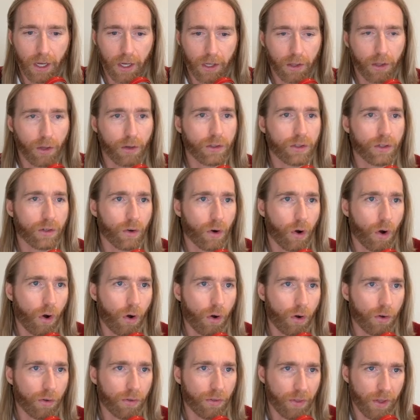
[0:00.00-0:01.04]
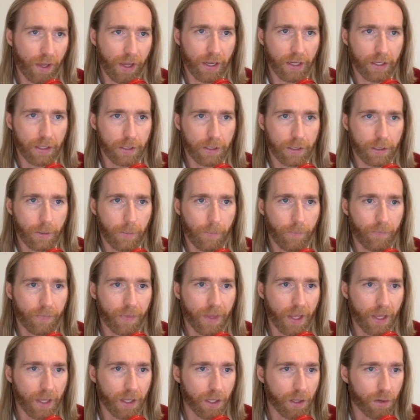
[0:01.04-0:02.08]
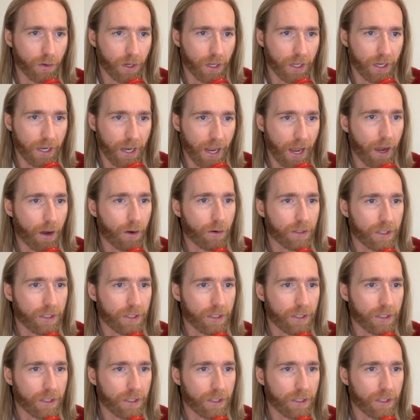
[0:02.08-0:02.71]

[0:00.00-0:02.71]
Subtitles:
Those are all things that you can now